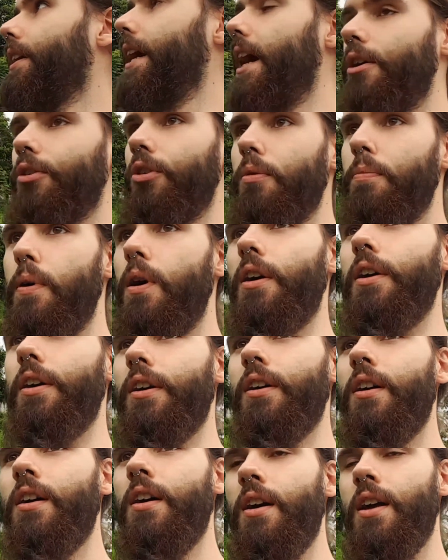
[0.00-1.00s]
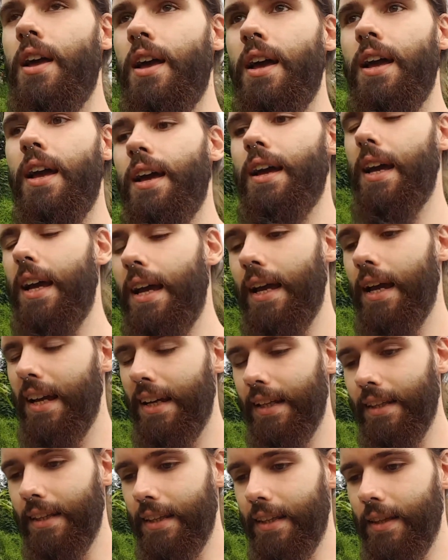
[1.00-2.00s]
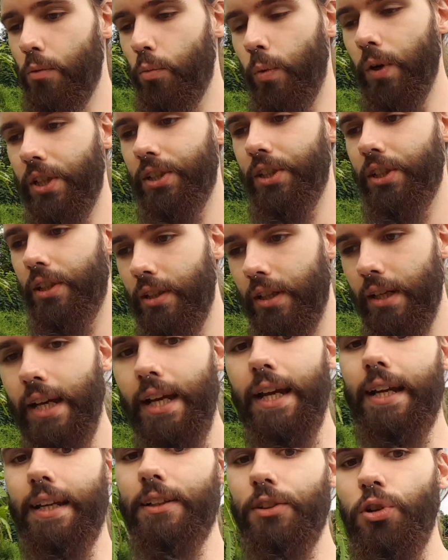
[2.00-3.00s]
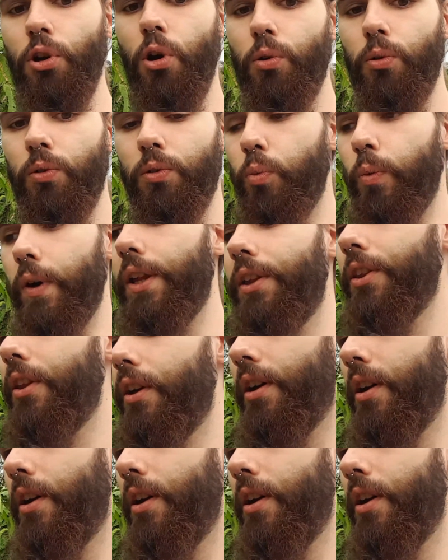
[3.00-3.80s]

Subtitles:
counterpart, which it is whole with,